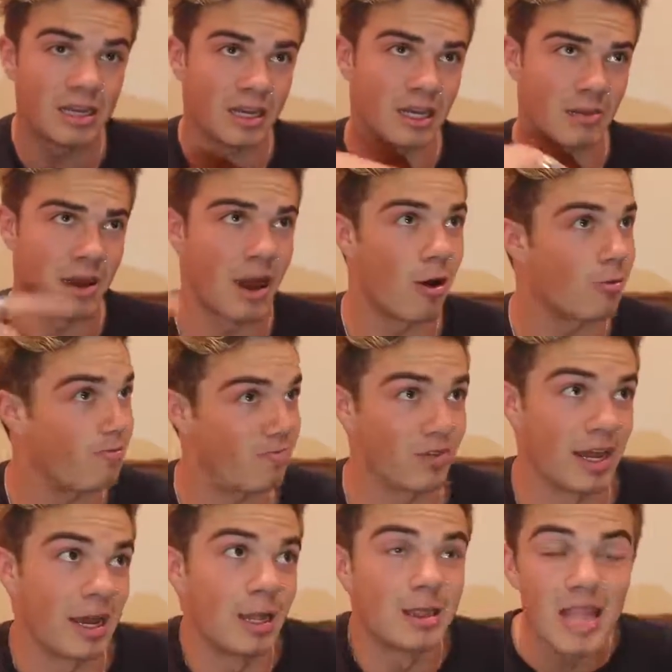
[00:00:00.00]
in about
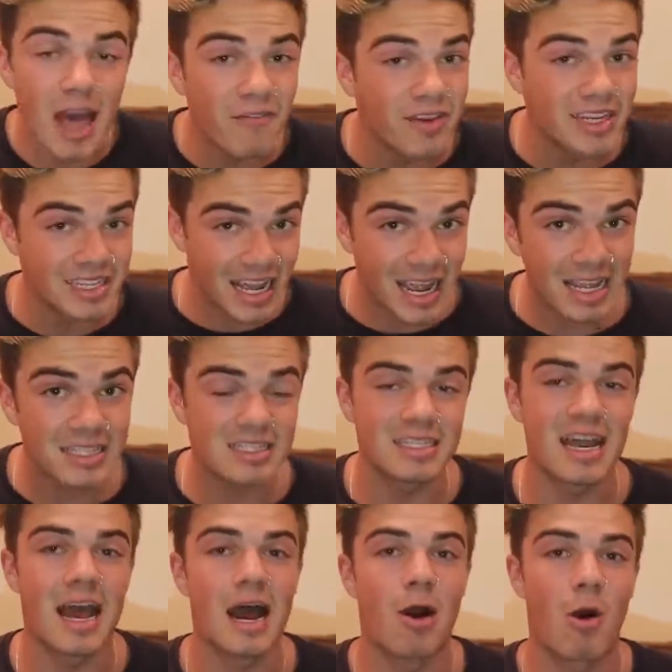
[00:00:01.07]
like 11 days
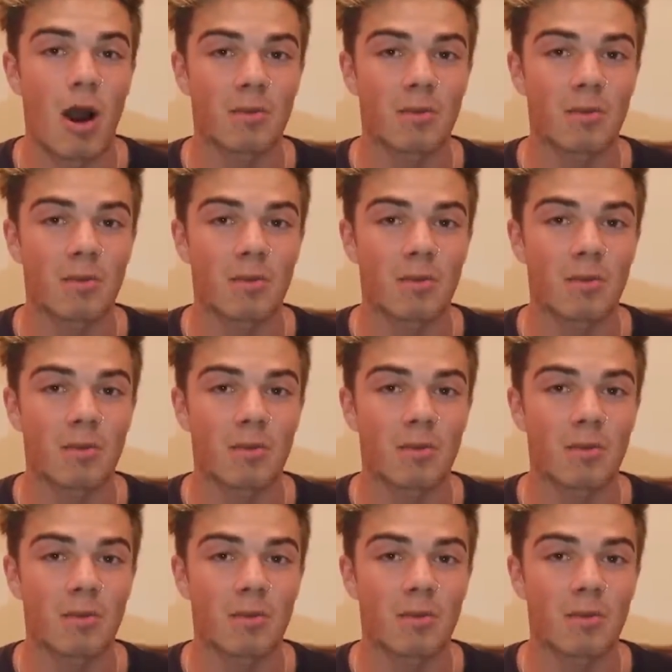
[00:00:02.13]
now,